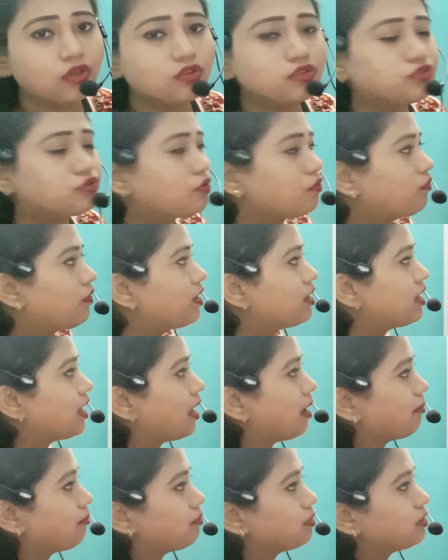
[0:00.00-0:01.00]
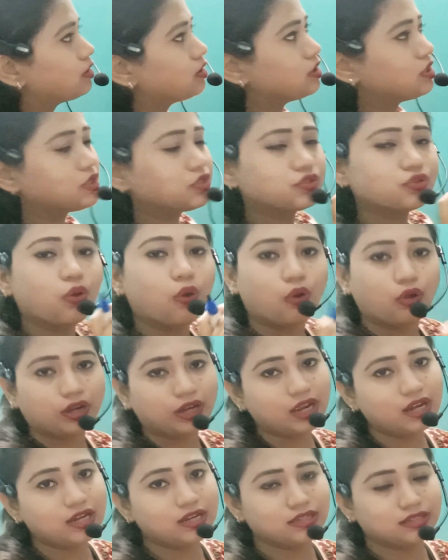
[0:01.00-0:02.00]
So what happened? This
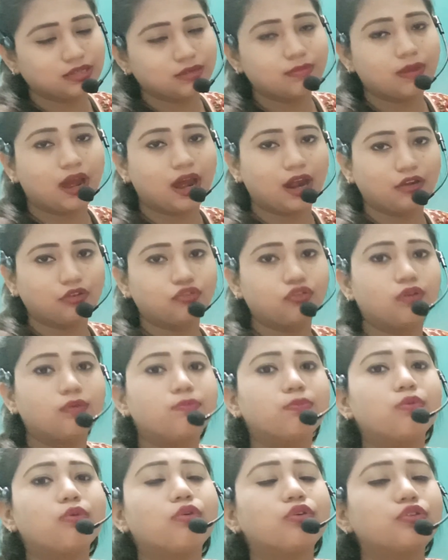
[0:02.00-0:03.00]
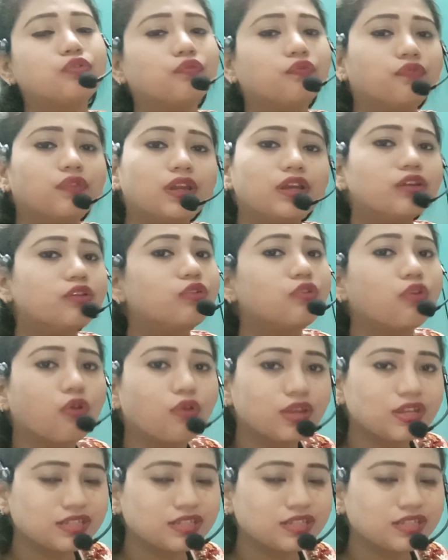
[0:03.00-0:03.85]
organism arthropod will grow